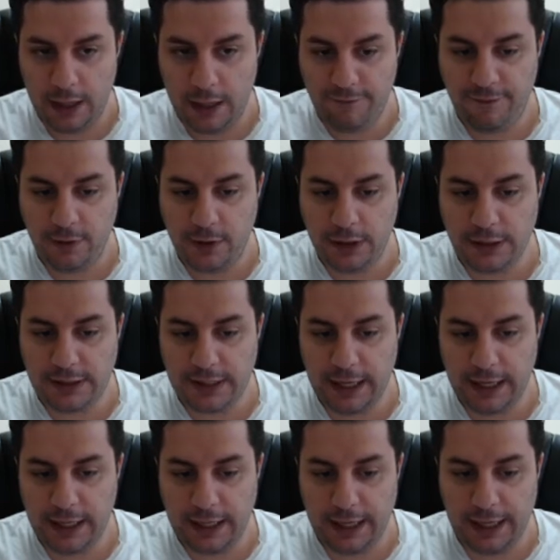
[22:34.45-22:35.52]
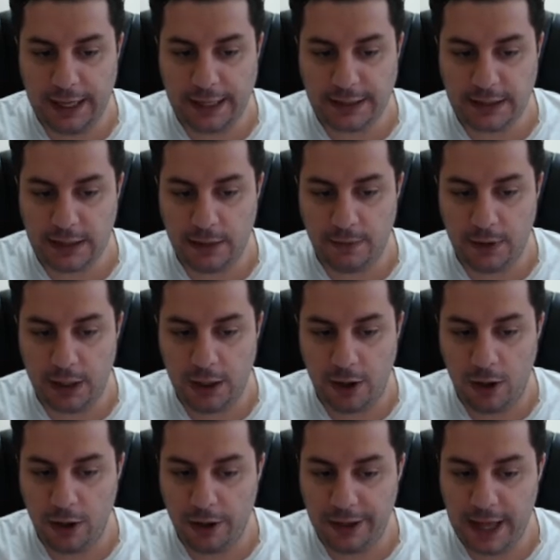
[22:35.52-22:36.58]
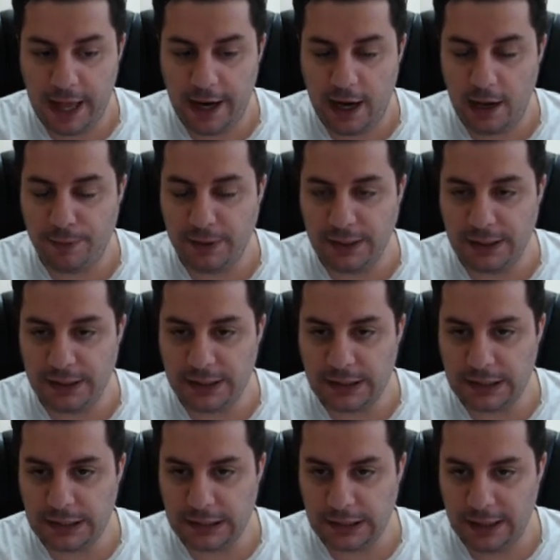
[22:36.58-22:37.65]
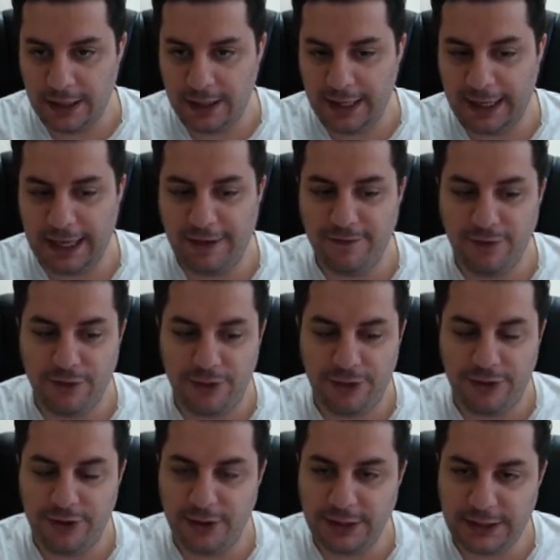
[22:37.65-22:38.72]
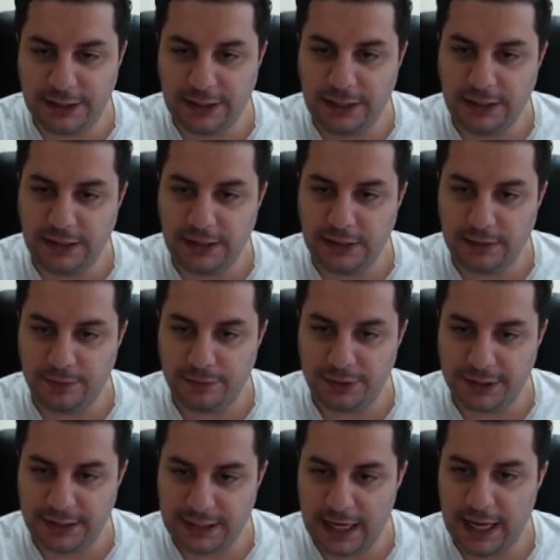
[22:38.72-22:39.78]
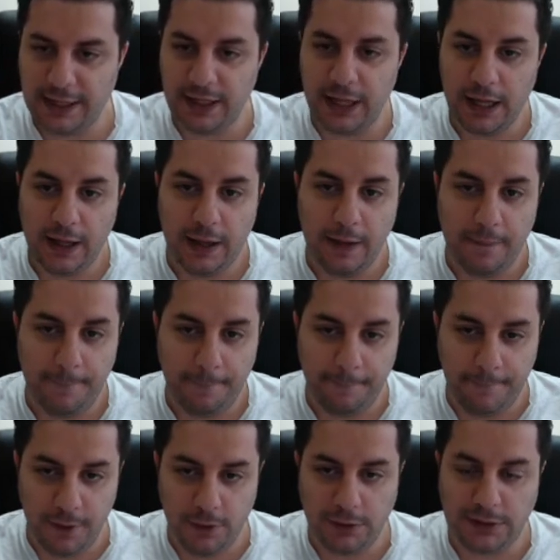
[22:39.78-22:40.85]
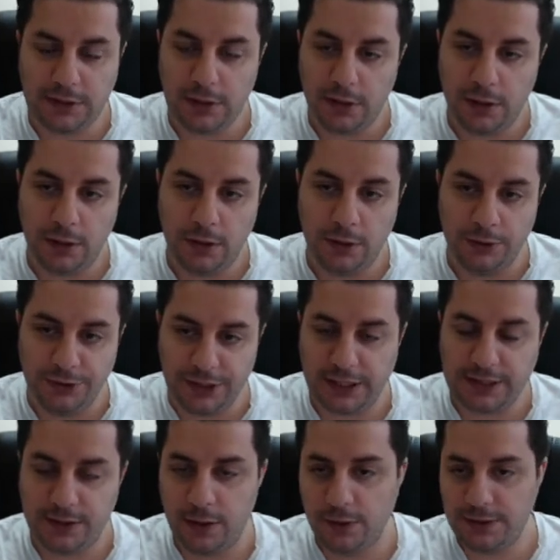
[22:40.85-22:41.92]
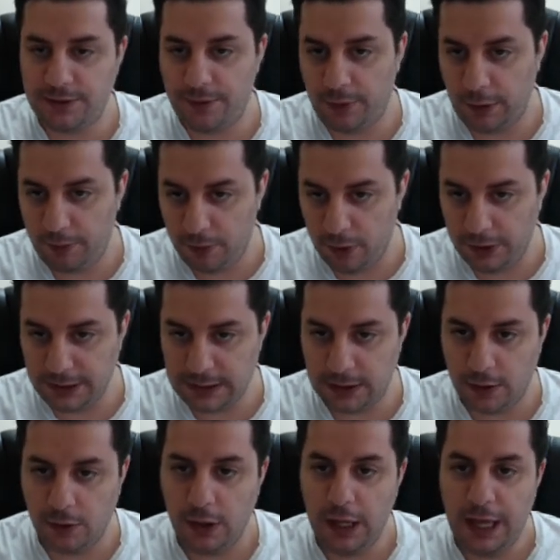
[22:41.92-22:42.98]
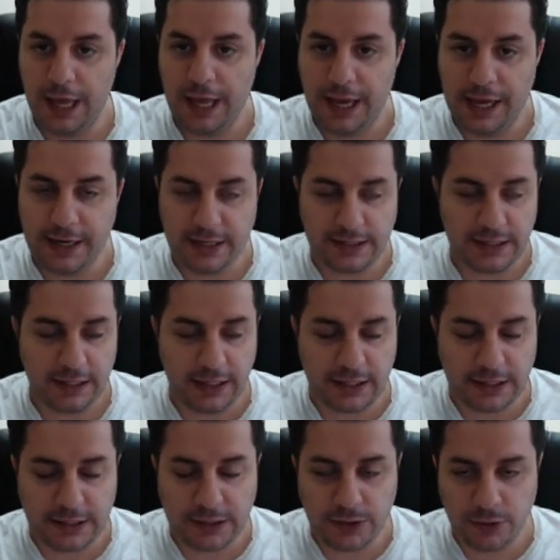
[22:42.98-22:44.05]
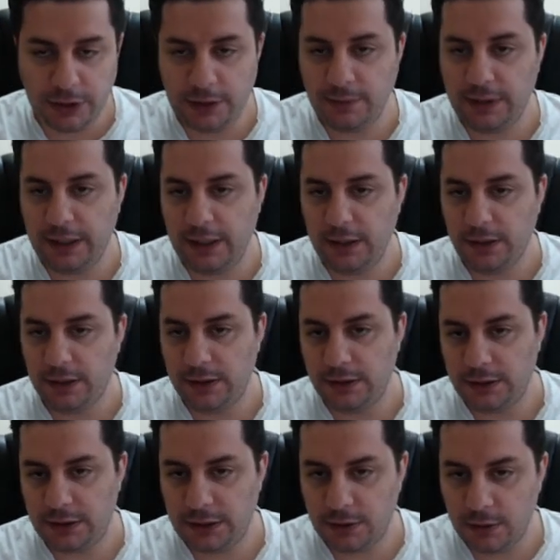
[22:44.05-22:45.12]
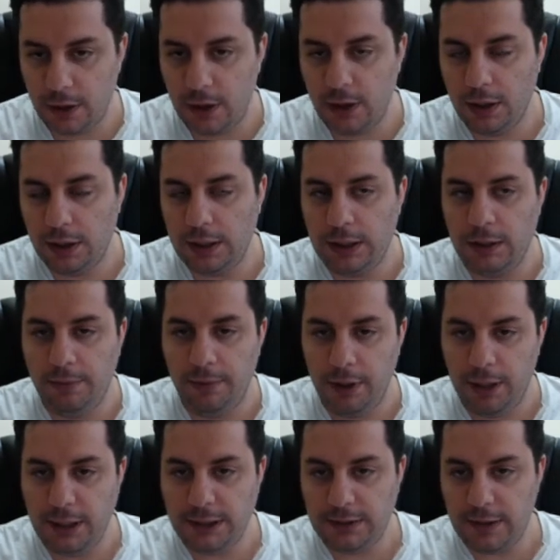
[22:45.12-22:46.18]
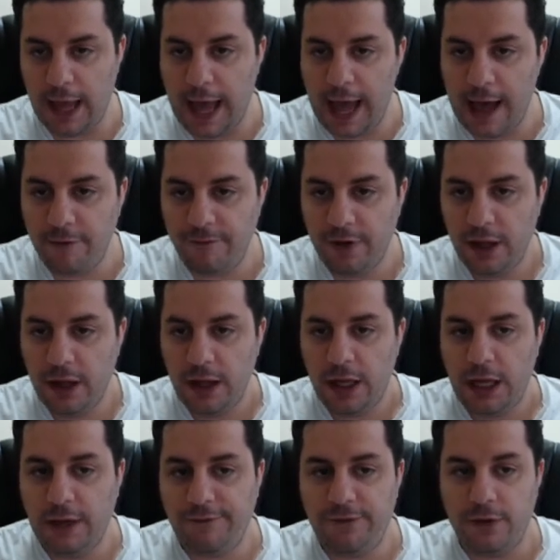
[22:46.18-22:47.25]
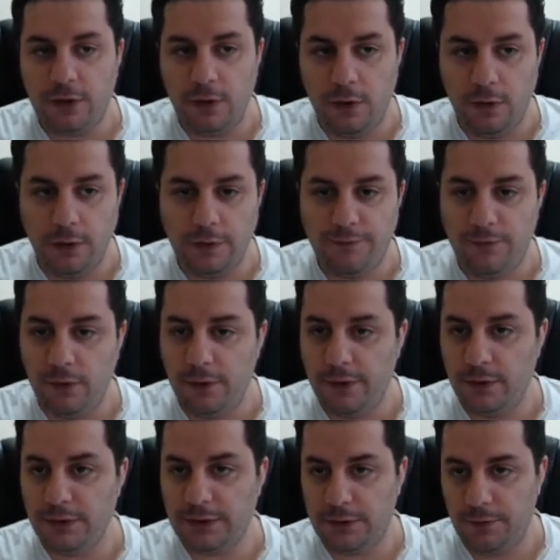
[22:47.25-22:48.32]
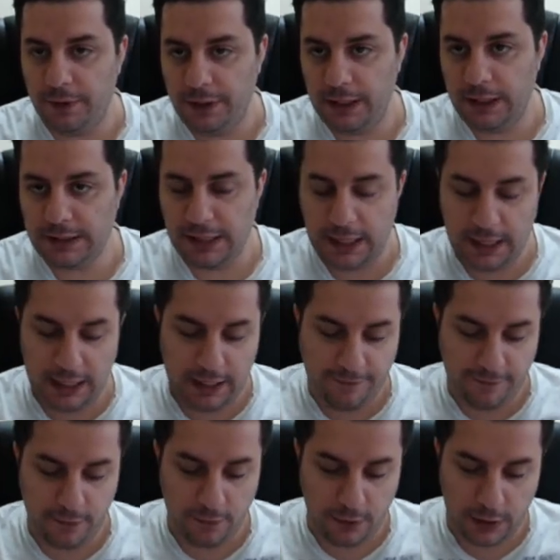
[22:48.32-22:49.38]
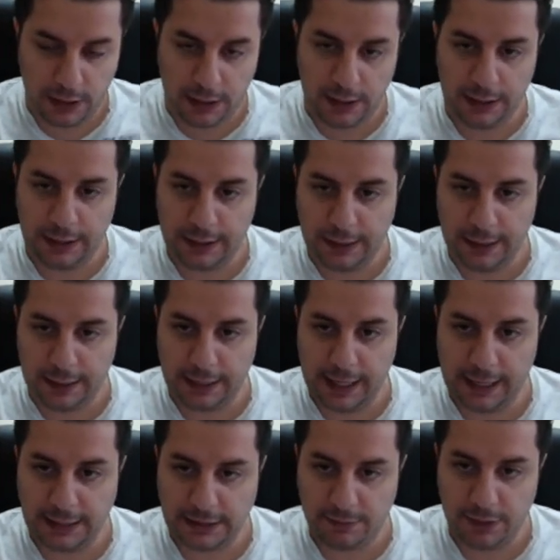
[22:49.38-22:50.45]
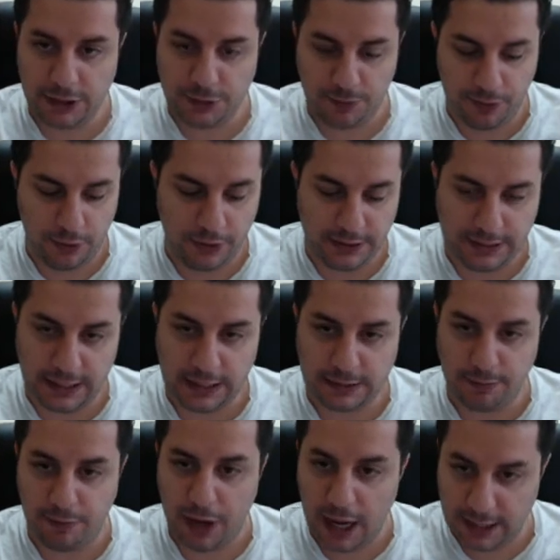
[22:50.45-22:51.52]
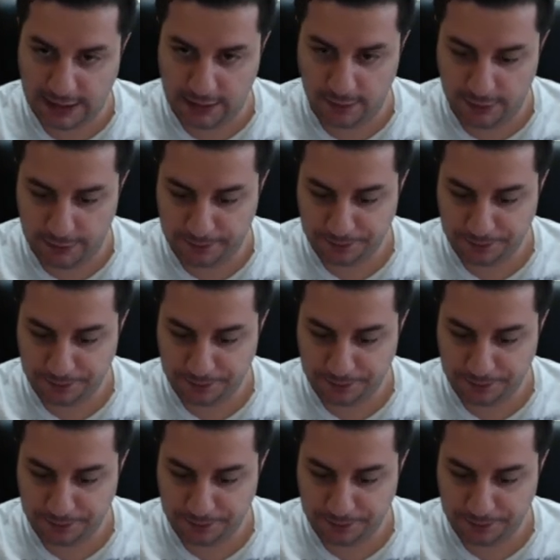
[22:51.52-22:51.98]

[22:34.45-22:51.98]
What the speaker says: If you're going to take and sum all that up, it's going to give you 13% boost on just those 3 points. So it is extremely strong ability to have if you're going for those arenas and if you want to get as much points as possible.